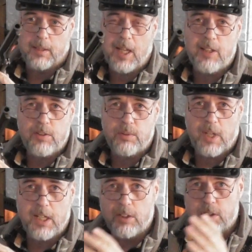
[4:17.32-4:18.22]
Texas
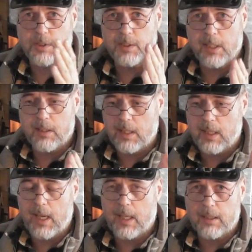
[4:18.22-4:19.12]
Rangers. They
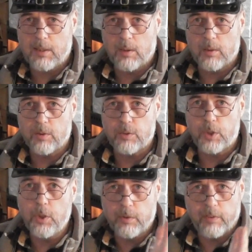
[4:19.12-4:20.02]
had
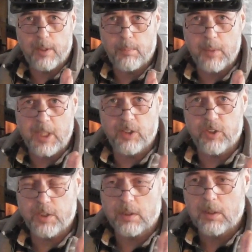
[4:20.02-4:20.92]
2 of them
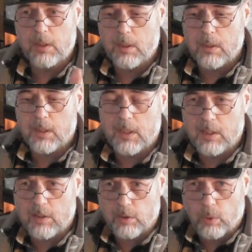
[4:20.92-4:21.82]
each
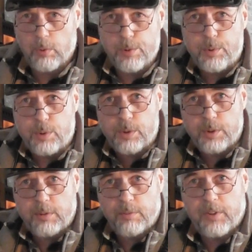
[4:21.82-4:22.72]
in
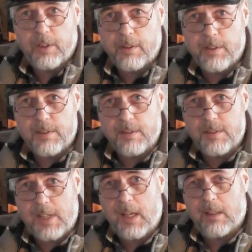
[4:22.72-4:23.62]
holsters in front of the
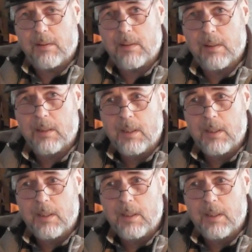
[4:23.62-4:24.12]
saddle.